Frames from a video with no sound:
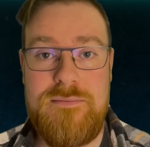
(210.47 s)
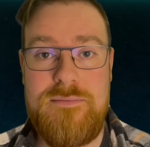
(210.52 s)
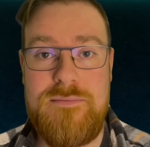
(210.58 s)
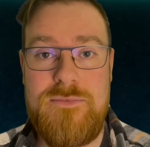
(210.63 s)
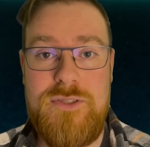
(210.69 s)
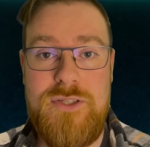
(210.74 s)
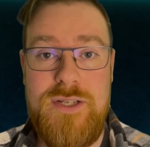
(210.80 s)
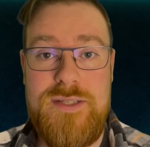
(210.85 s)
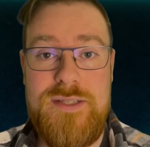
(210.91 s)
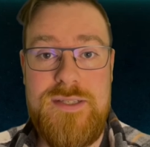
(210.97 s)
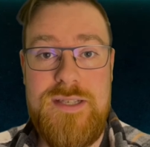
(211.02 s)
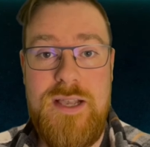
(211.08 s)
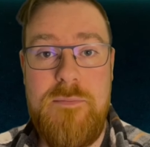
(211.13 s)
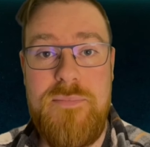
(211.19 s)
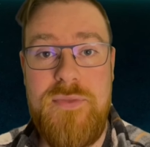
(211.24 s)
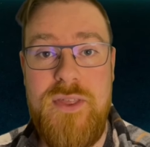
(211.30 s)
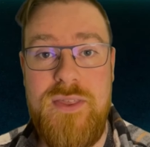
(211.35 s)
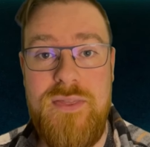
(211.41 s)
just
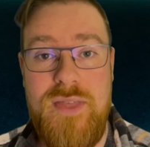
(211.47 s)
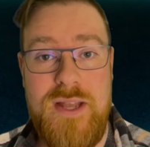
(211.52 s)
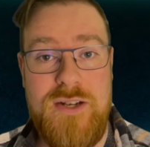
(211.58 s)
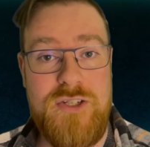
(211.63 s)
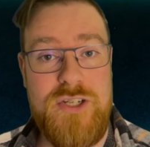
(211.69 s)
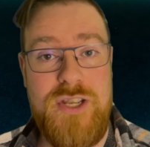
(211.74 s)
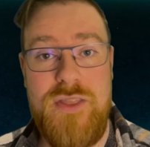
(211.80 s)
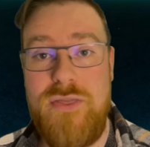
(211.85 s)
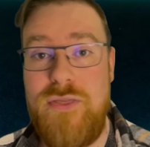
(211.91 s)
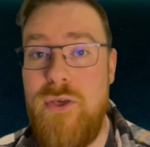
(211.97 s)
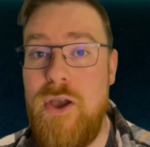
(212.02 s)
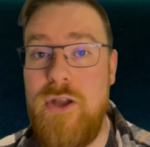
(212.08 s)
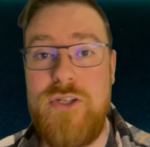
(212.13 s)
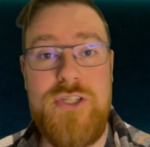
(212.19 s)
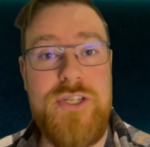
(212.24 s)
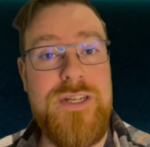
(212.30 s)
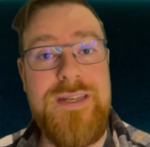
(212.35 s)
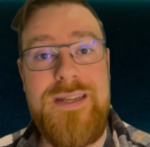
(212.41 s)
something that she thought
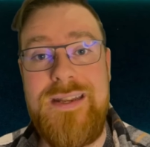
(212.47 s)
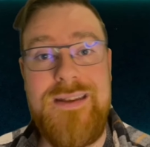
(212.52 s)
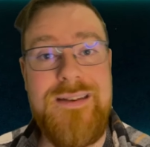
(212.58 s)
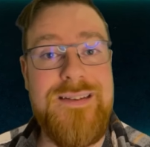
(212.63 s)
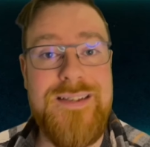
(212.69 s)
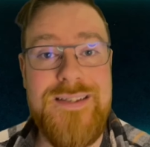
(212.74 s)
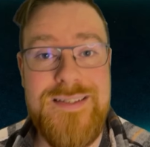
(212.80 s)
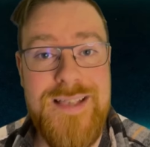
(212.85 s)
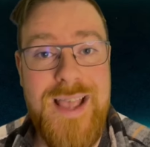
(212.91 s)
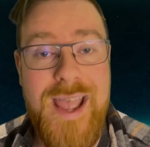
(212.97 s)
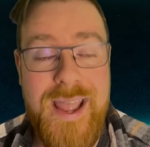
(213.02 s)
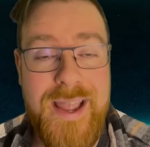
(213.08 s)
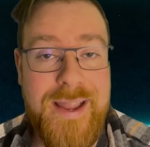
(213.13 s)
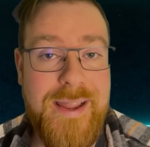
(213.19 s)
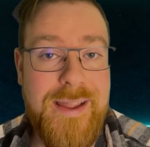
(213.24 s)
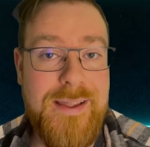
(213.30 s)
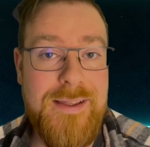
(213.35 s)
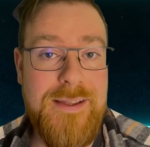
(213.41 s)
she needed to
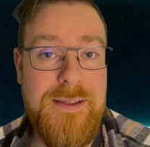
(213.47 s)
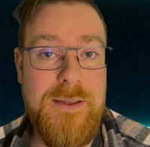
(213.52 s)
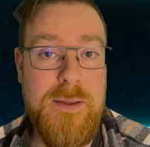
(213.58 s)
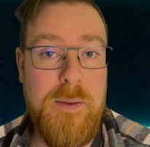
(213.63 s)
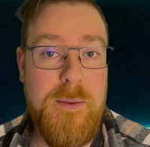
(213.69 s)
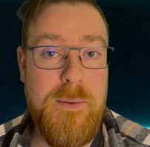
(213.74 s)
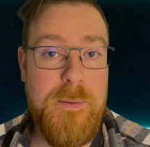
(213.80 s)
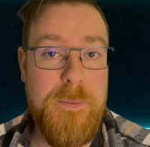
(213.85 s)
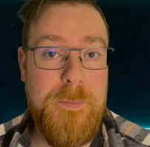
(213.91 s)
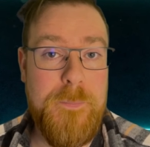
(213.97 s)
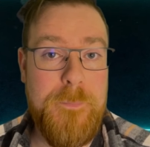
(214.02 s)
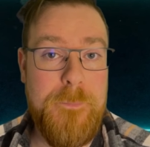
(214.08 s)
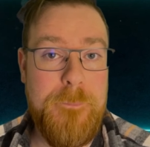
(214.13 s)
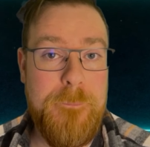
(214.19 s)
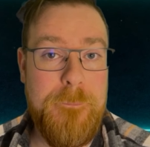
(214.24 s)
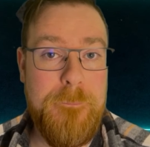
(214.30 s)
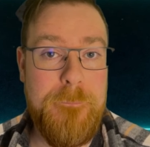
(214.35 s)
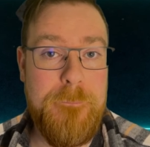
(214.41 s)
say,
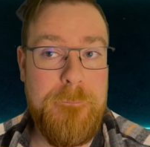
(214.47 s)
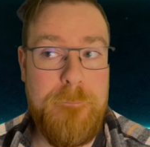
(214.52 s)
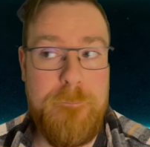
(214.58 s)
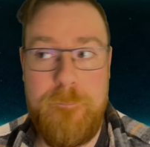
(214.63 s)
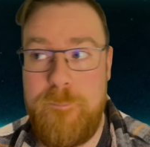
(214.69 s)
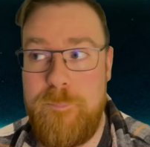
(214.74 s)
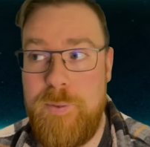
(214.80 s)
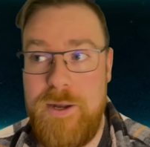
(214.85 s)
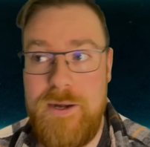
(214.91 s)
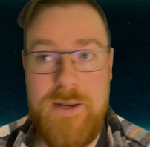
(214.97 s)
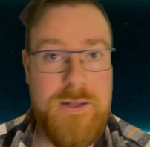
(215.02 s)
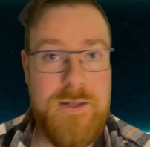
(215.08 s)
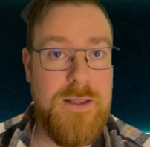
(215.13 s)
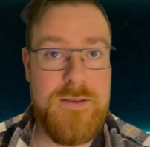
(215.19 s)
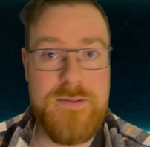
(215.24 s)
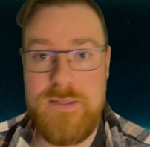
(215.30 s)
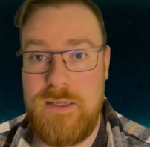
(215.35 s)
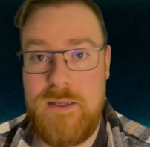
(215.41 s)
but it
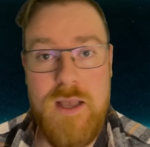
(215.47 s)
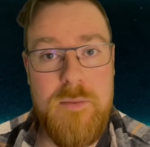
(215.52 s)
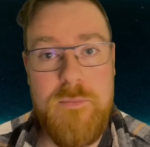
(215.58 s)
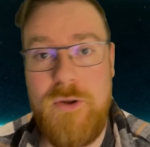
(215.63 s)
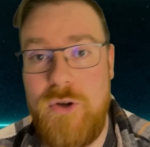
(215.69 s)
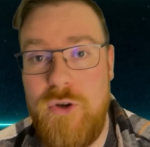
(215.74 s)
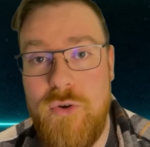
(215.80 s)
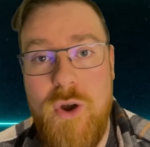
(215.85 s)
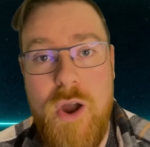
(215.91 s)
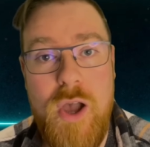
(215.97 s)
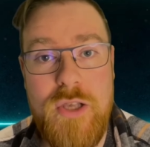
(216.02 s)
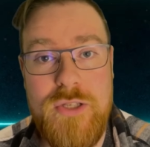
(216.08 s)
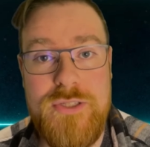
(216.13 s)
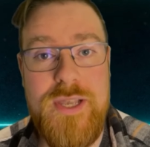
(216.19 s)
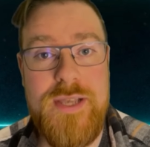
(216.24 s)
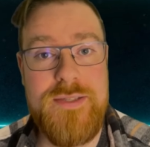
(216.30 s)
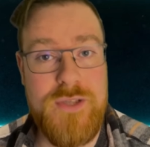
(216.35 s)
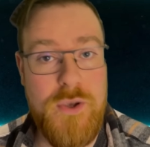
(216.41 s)
doesn't come
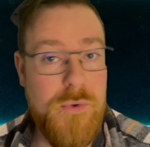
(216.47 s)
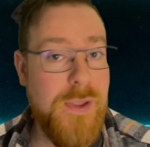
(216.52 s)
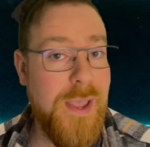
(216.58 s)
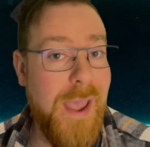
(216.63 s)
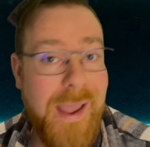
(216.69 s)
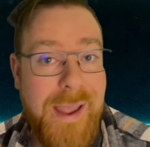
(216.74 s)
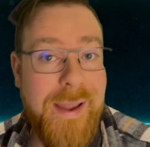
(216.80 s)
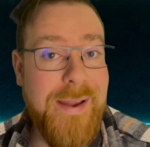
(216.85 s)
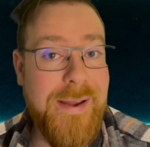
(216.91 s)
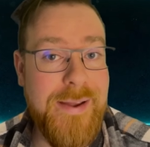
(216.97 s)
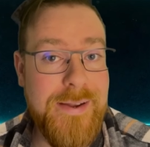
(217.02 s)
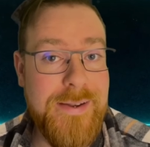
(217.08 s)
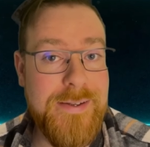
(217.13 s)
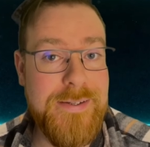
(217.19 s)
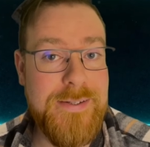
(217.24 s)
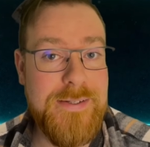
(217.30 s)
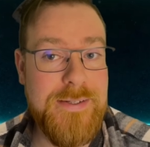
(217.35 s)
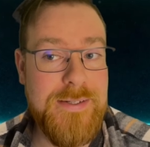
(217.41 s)
across as okay.
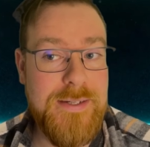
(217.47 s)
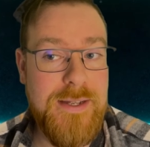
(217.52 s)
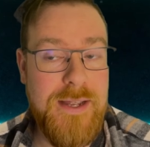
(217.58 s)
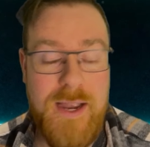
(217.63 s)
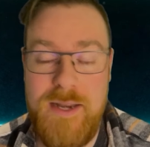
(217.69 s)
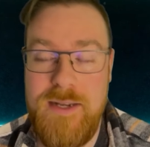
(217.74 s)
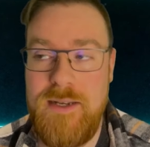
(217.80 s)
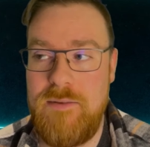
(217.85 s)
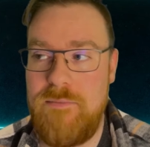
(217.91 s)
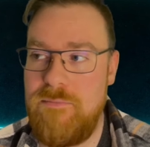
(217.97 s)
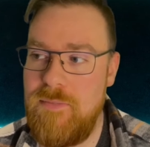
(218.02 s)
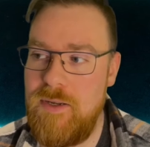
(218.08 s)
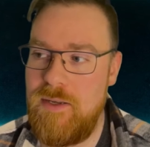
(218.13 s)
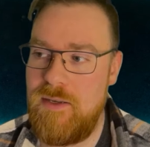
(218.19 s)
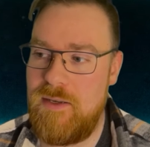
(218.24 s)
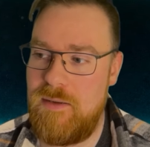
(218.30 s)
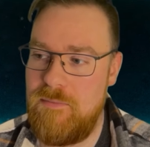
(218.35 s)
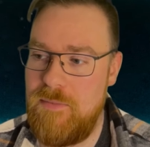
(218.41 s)
I didn't
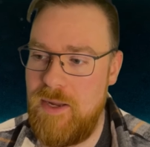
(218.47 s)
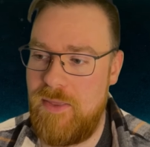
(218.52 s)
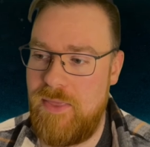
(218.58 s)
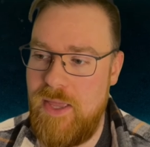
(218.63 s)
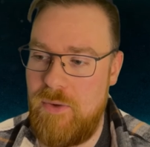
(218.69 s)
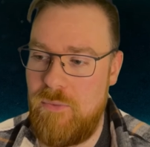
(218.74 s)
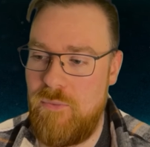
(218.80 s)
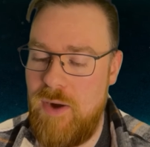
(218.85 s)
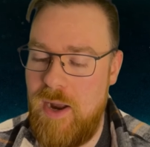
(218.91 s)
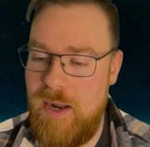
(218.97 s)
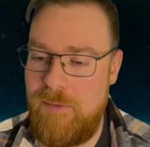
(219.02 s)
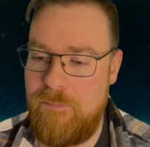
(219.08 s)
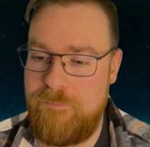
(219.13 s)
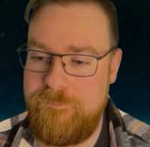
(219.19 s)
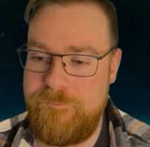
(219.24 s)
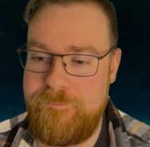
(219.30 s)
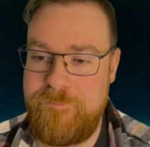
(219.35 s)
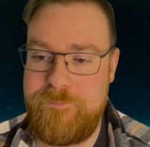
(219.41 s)
mean to make that rhyme.
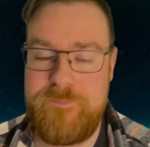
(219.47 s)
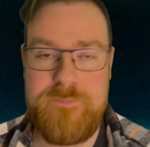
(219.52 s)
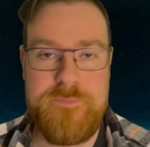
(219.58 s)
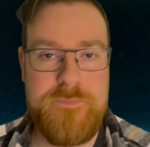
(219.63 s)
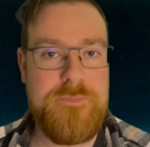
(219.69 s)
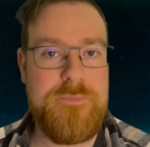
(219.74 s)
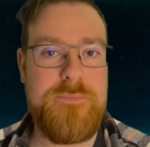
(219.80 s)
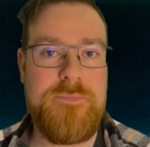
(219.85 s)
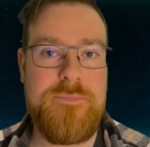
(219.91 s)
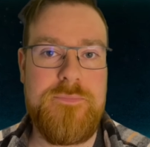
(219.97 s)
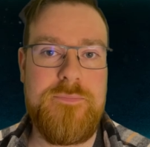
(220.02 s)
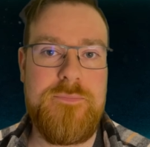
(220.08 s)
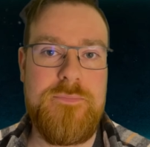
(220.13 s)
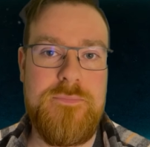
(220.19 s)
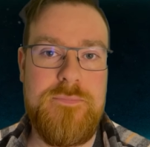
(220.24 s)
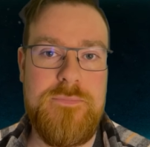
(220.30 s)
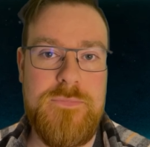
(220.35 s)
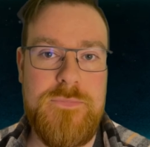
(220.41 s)

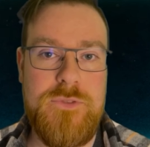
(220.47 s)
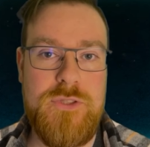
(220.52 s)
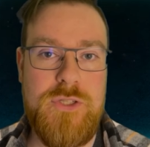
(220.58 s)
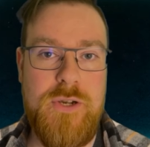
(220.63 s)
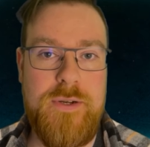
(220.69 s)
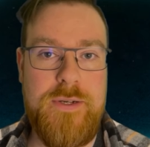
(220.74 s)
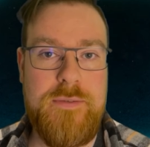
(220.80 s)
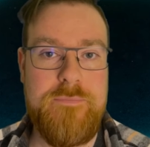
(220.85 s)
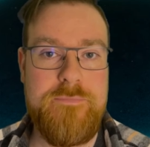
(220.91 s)
Sorry.